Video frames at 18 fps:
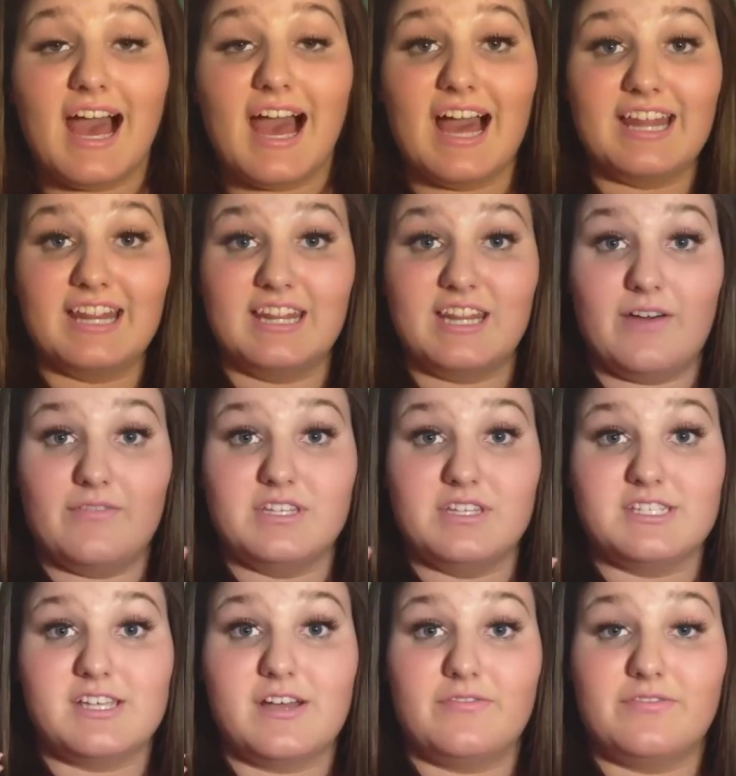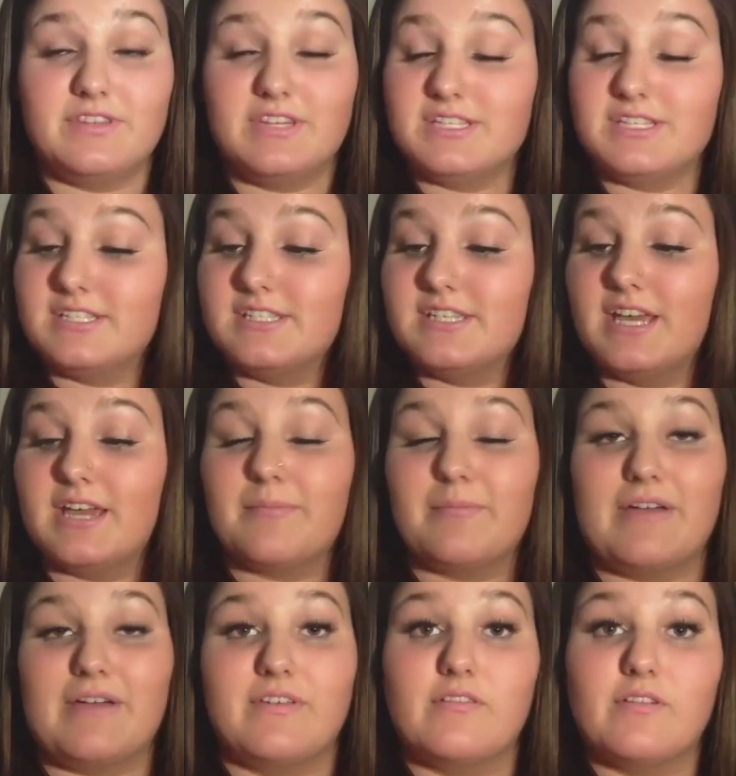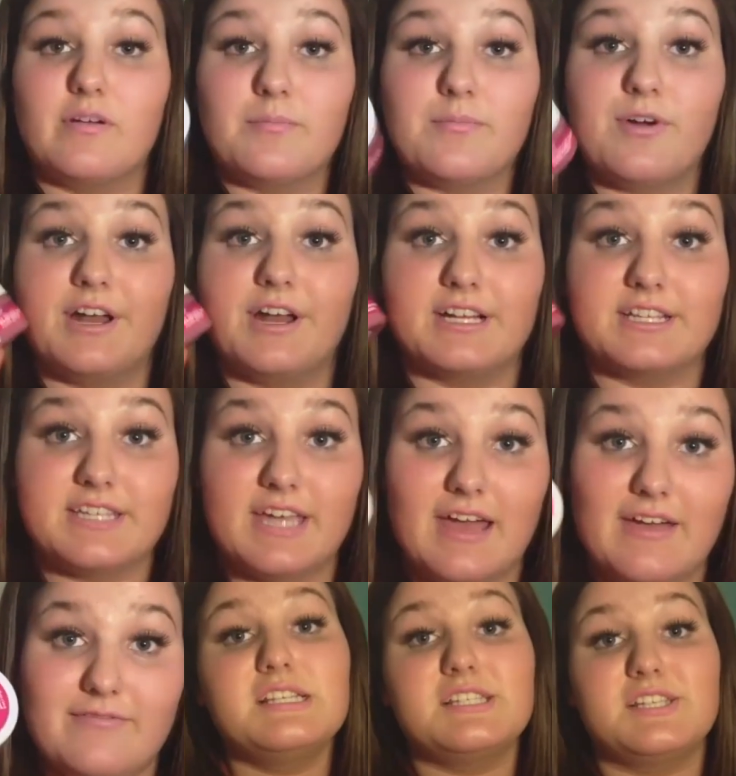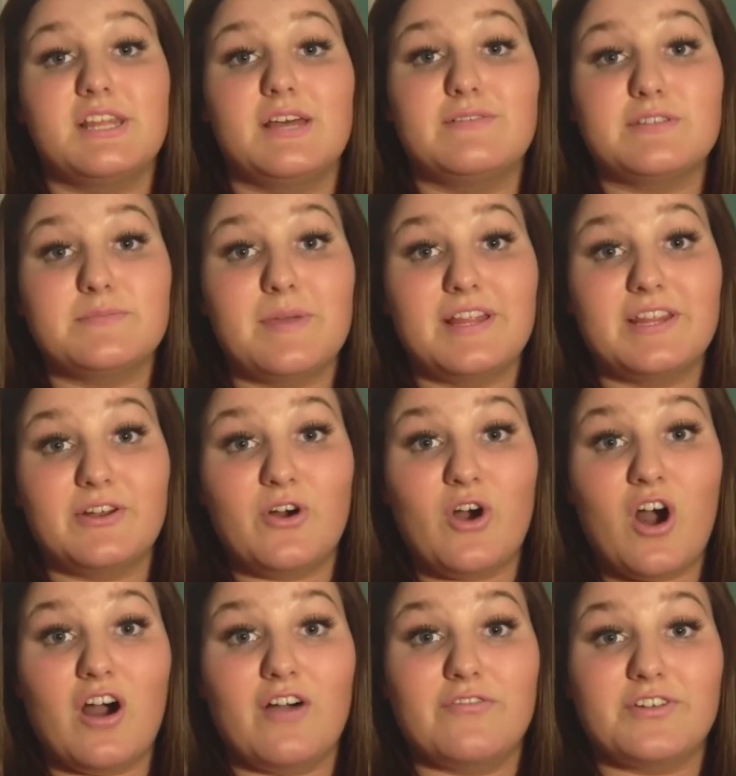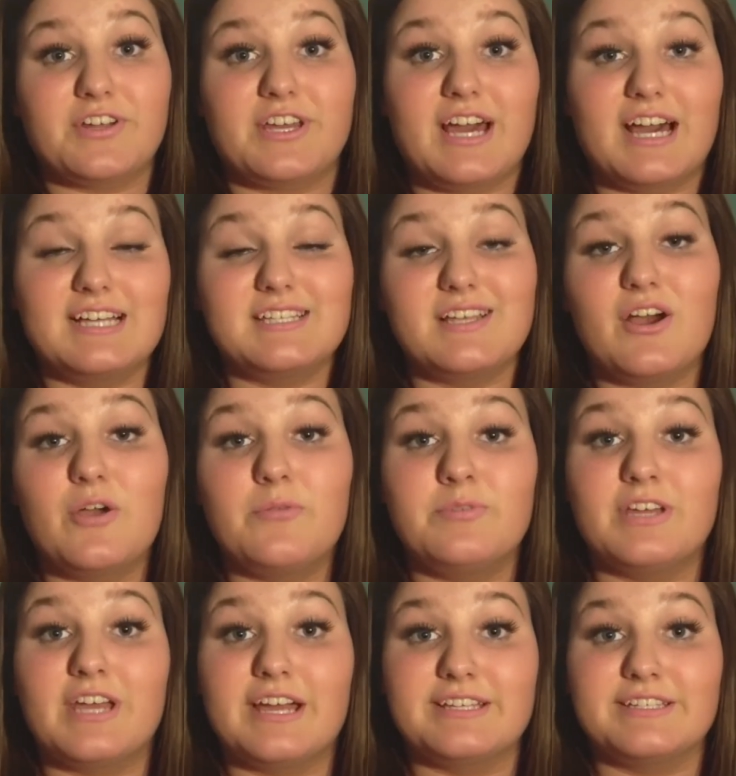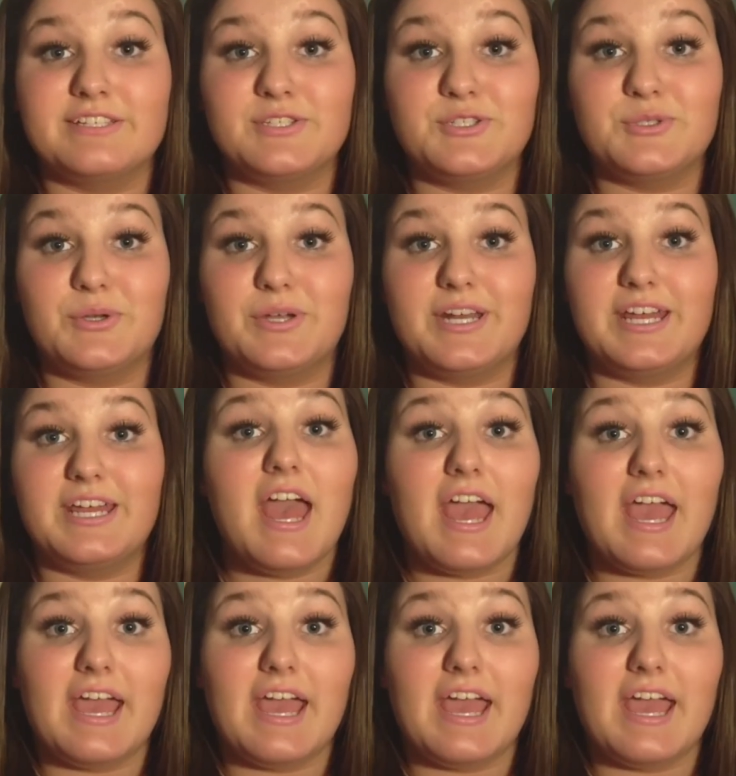I love this stuff. This is like my favorite product ever. So that was my little haul for you guys. I hope you guys enjoyed it.